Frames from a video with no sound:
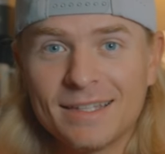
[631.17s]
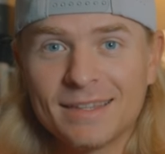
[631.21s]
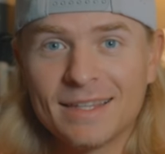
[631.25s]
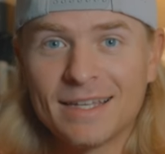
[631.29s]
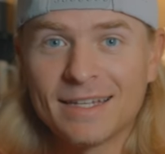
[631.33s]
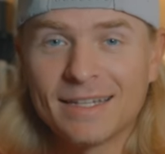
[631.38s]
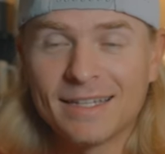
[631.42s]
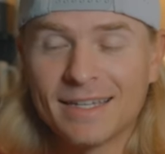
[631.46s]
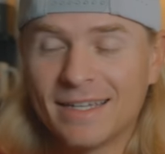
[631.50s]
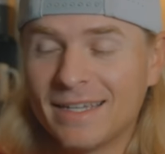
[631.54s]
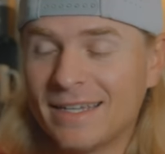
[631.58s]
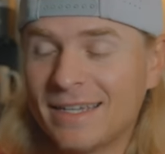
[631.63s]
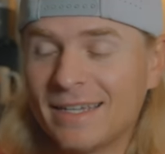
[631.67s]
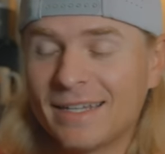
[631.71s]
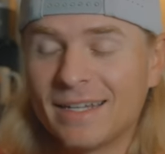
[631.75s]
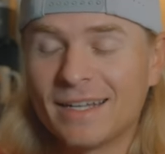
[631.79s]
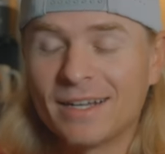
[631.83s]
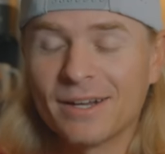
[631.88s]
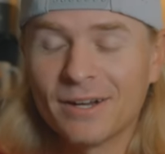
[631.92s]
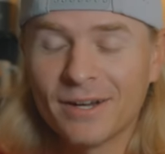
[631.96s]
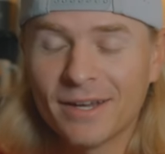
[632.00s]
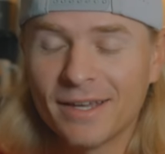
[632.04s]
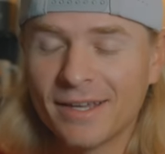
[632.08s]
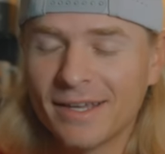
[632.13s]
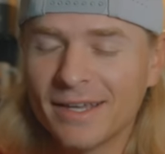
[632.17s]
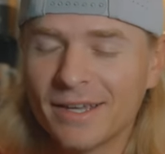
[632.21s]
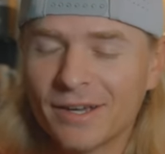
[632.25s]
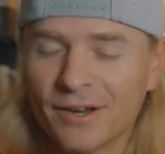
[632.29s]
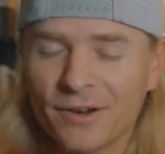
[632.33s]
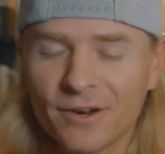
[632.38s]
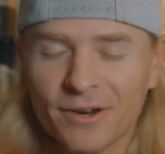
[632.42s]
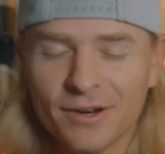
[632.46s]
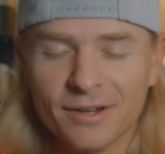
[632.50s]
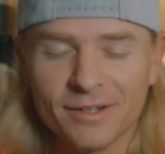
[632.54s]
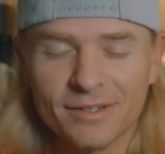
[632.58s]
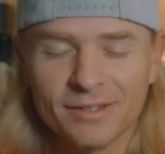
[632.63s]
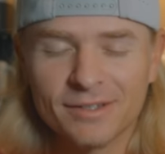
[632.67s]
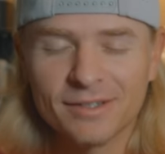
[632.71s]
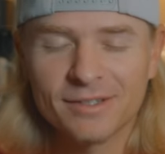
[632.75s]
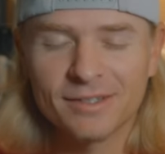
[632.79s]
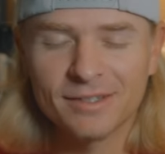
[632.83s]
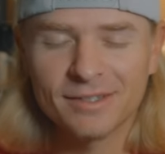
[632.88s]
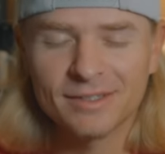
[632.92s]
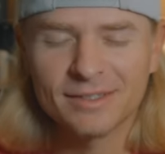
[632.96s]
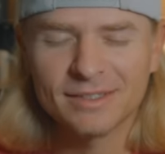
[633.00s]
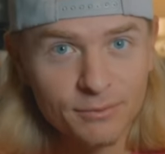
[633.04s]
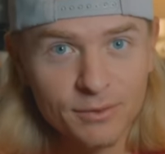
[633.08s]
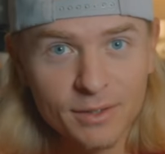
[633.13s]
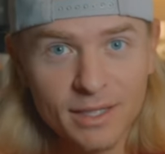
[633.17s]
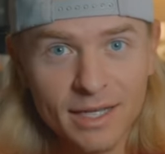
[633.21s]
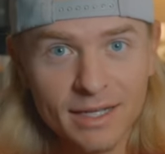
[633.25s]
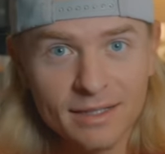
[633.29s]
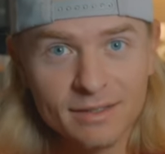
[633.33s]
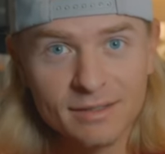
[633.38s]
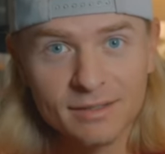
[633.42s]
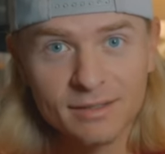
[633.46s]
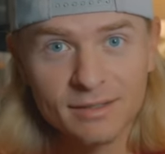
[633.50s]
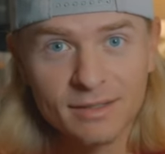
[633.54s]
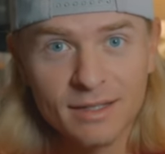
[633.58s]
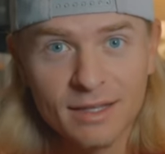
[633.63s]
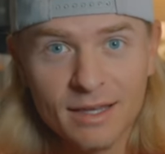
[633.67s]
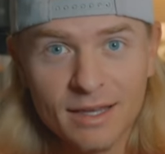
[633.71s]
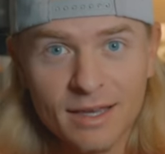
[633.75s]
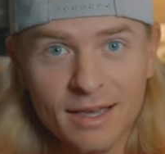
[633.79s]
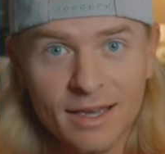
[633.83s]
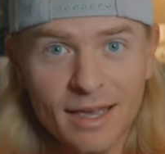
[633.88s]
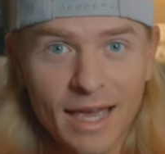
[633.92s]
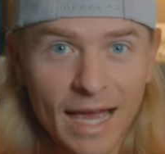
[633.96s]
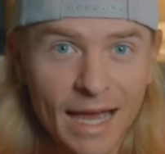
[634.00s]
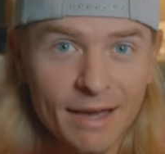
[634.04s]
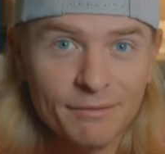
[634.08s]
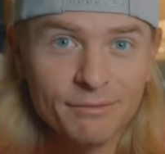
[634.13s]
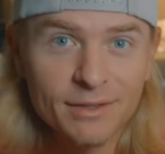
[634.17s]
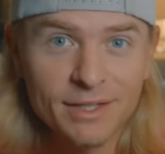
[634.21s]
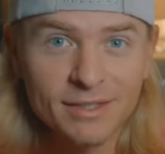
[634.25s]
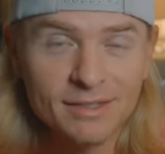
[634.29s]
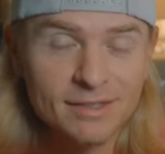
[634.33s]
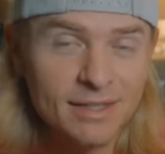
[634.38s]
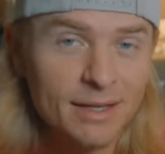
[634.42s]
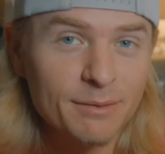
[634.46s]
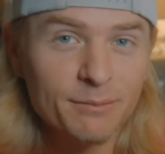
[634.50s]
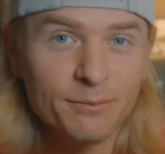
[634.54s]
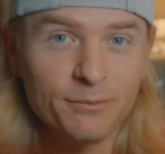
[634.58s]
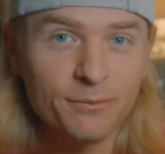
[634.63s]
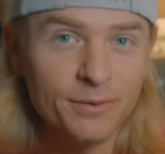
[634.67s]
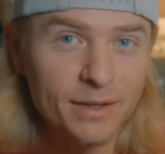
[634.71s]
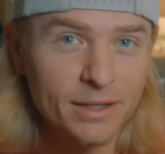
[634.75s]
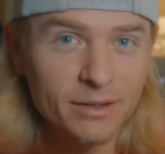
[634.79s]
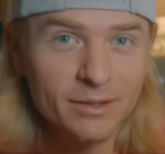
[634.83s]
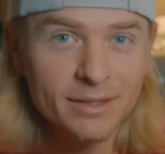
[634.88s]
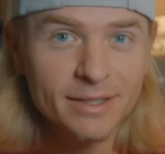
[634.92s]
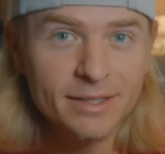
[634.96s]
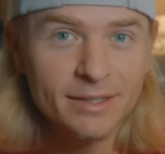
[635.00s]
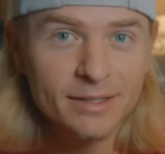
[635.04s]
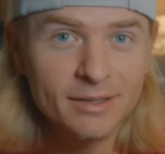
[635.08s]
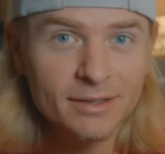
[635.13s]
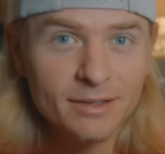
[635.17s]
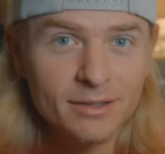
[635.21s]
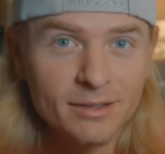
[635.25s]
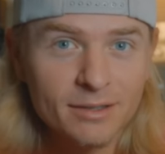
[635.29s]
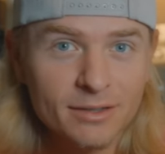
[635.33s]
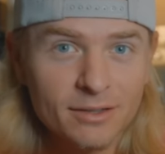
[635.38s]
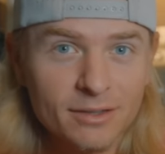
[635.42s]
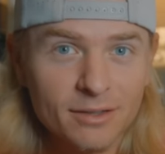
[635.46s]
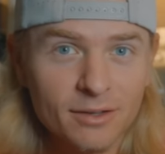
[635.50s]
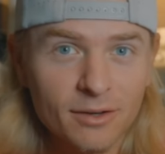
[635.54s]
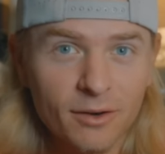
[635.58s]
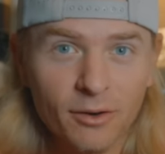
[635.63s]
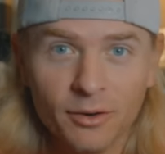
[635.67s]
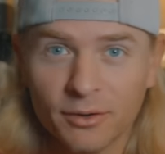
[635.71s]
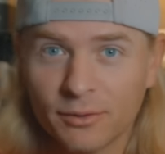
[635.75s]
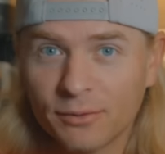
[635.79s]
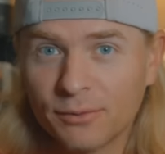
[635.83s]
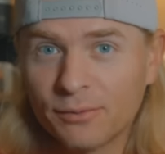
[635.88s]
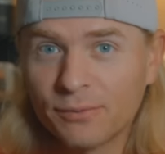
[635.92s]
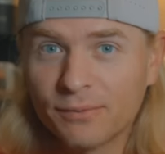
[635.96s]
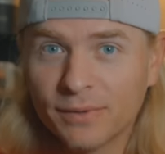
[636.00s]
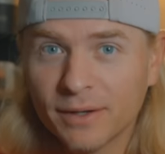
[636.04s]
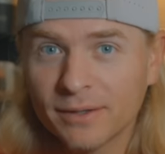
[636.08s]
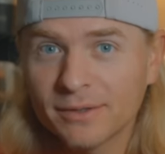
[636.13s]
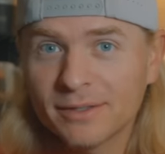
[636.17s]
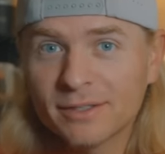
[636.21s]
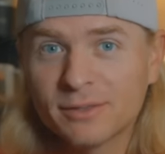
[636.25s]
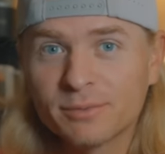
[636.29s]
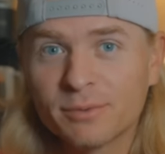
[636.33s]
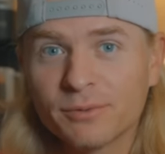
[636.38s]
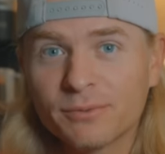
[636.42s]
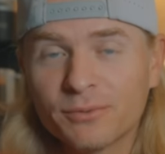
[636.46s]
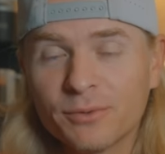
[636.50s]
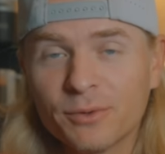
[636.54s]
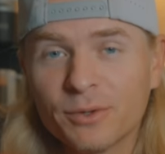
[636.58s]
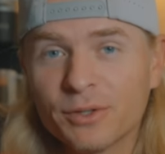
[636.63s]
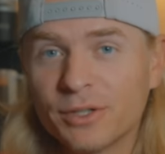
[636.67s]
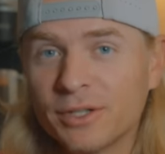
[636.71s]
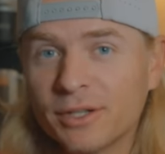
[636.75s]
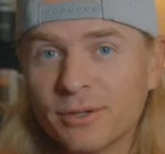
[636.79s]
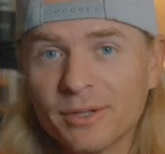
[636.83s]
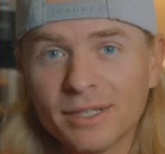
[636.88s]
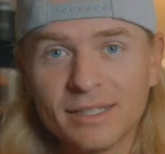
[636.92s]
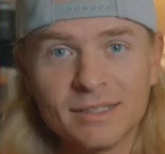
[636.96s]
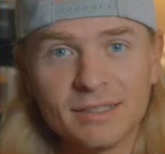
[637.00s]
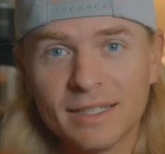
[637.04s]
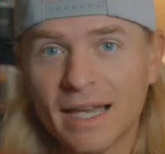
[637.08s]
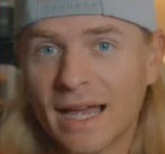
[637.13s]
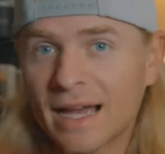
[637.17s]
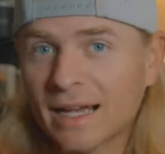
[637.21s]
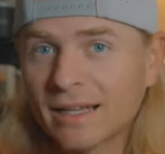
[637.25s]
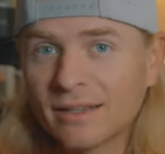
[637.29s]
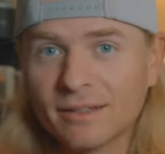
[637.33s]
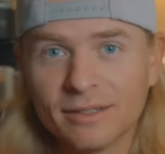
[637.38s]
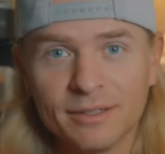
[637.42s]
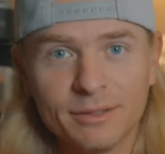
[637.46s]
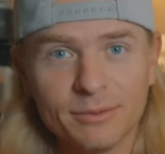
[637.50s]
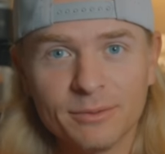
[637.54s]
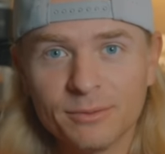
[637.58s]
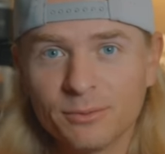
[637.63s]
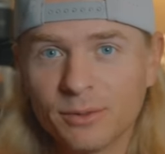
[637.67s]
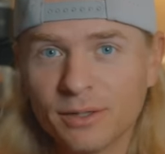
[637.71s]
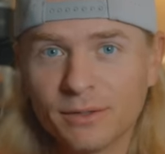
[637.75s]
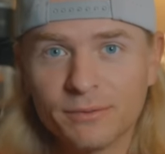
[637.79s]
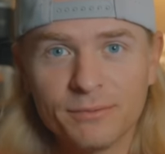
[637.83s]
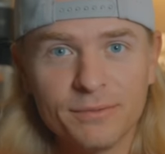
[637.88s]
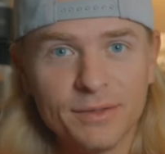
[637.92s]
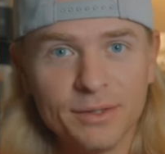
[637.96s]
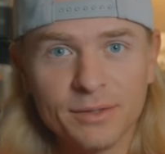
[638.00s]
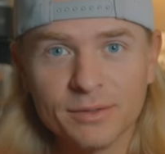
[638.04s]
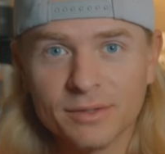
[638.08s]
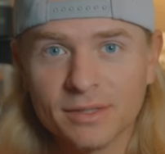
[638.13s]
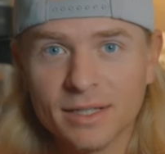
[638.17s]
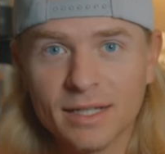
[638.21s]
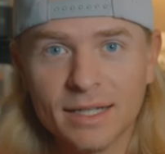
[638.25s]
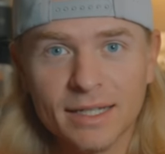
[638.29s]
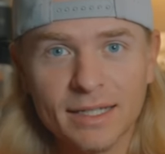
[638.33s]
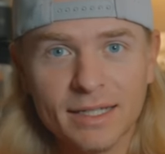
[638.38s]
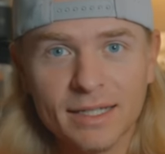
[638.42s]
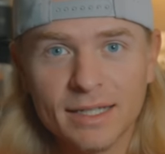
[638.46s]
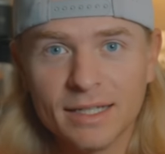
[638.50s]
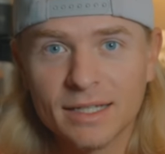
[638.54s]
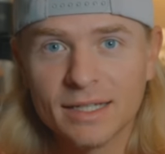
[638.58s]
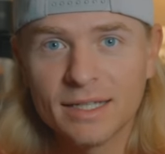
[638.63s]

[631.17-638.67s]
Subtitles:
Like, it hurts. If you guys have this same feeling, or you've felt this before, you know exactly what it feels like.